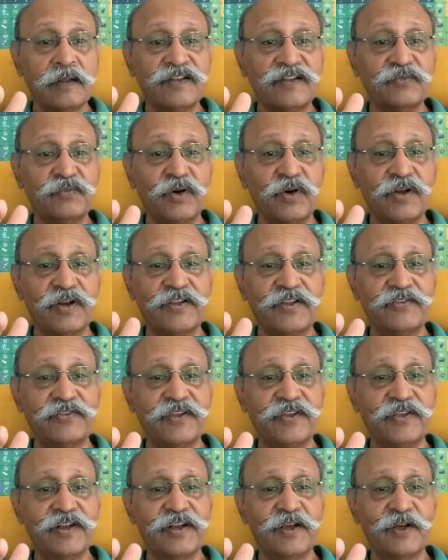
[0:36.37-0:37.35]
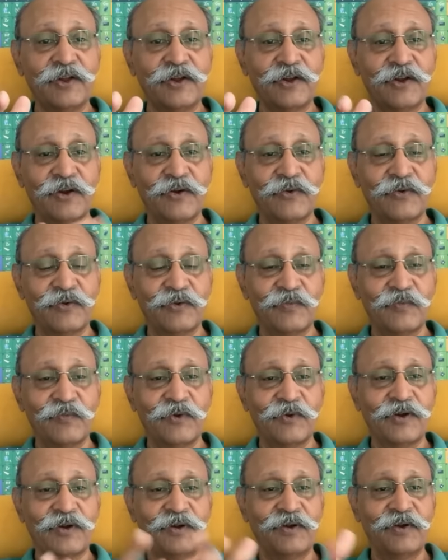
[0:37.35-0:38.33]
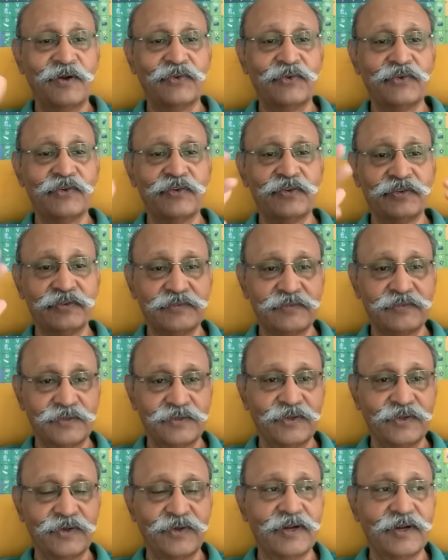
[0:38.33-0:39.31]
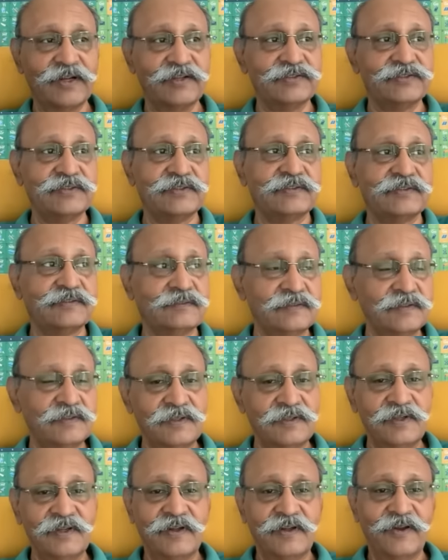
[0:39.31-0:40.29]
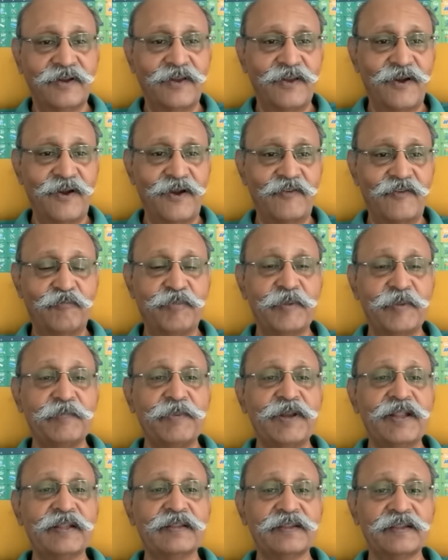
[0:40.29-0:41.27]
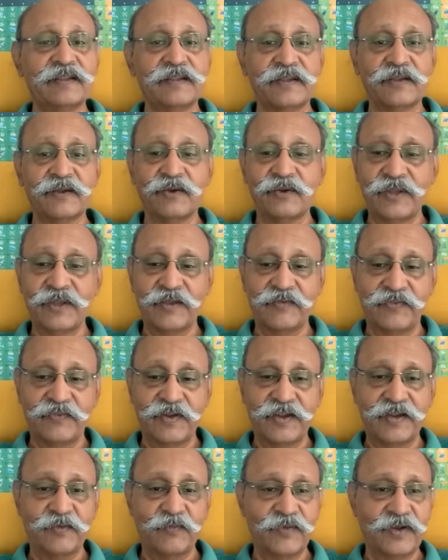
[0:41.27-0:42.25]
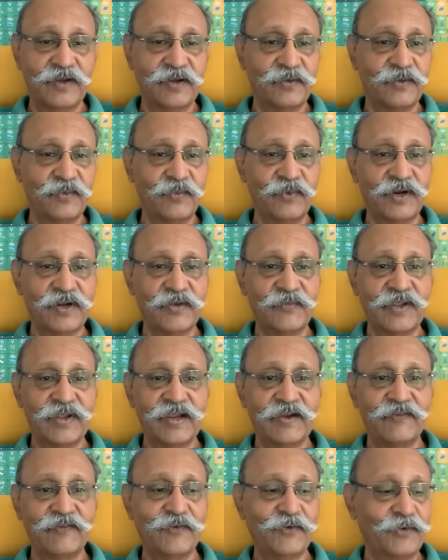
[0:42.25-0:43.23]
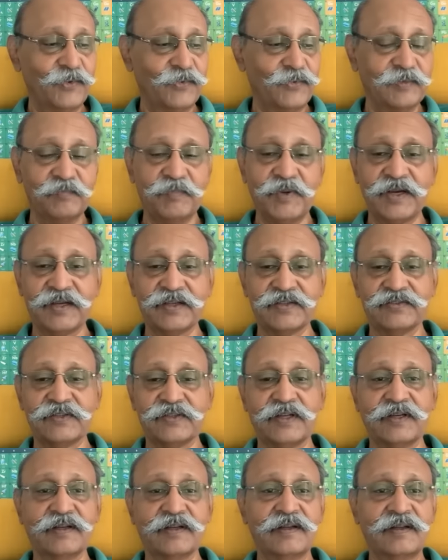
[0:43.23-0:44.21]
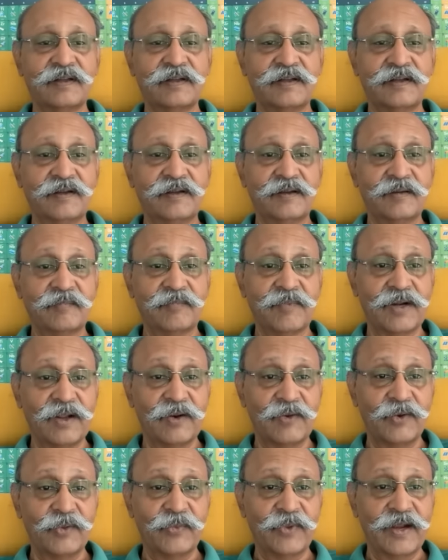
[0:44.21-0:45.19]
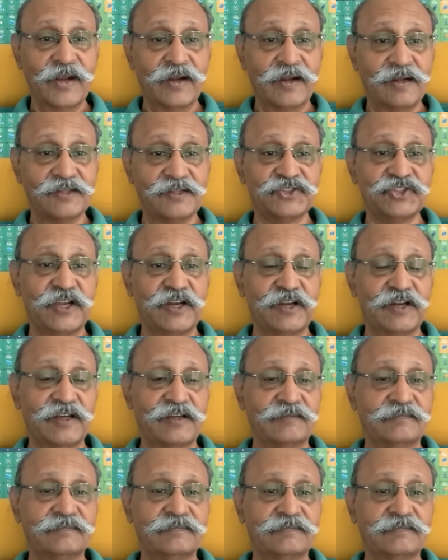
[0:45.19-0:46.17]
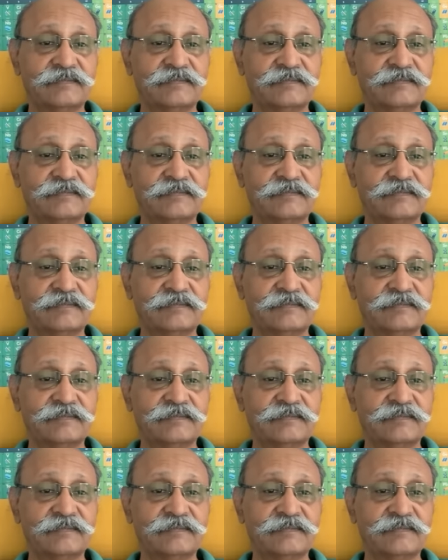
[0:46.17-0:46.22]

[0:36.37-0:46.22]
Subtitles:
There's war hysteria all around, war clouds on the horizon. A lot of people are thinking, okay, fine, we'll do what we have to do with Pakistan. But how do we handle China?